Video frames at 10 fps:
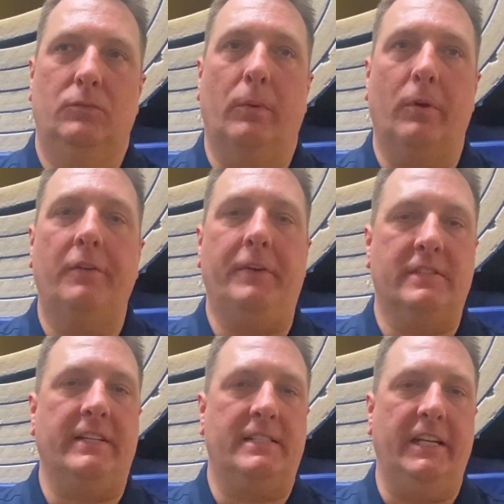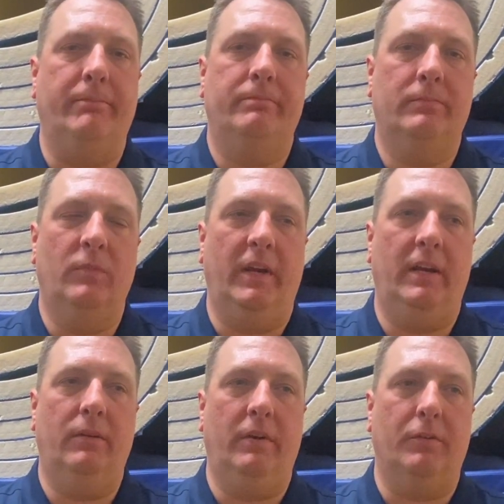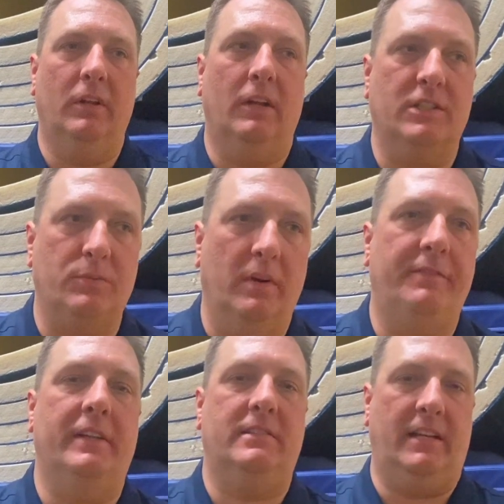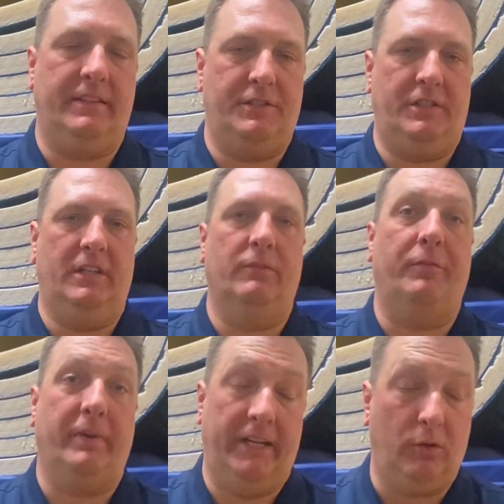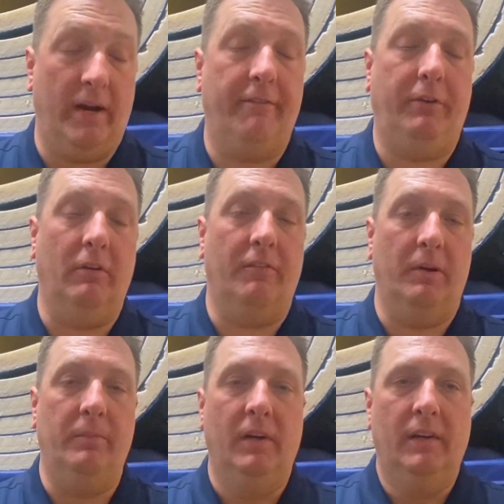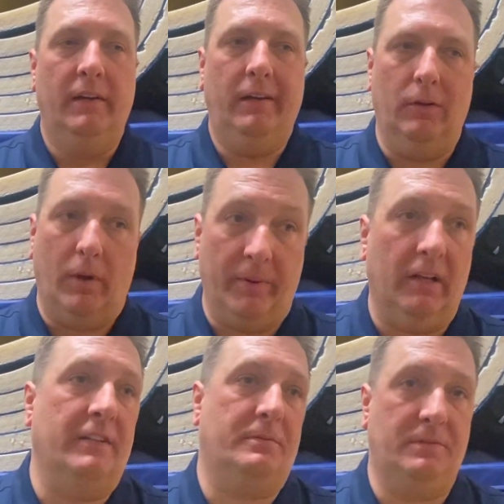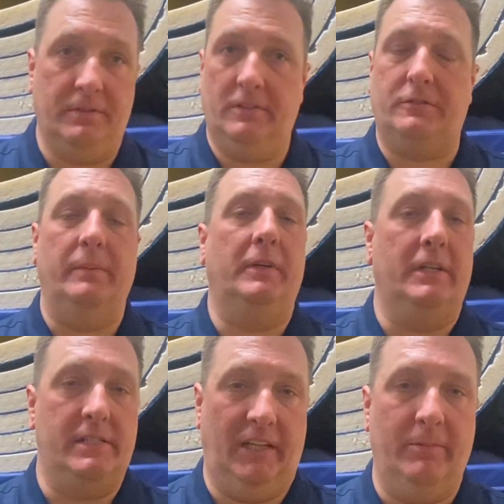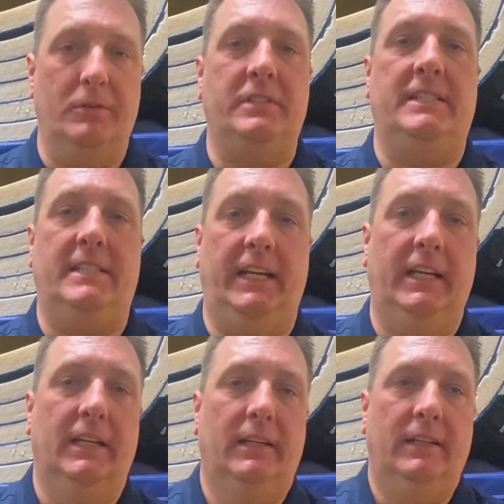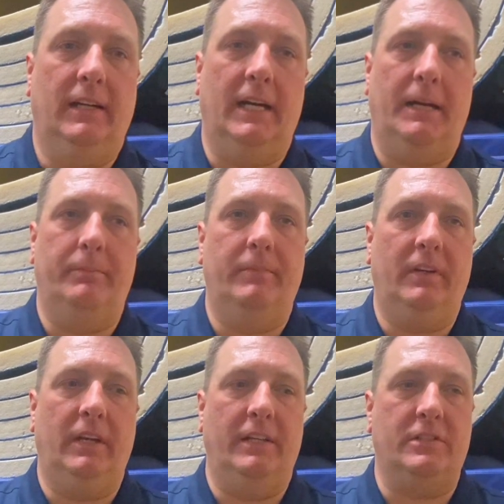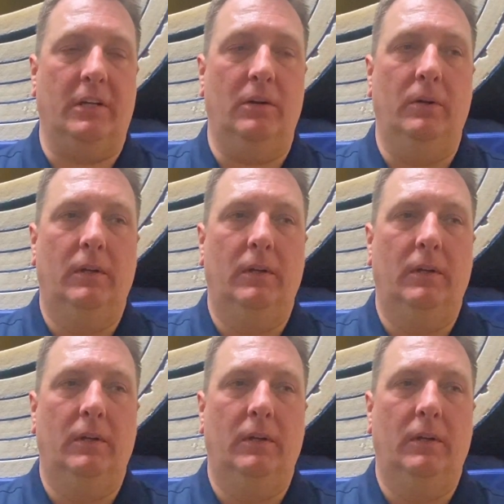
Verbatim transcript: Well, we're a fifth set team. We, mm-hmm. We've only lost one fifth set this year. We've played quite a few of them. And the one we lost was to an extremely good team, OCC. Um, and so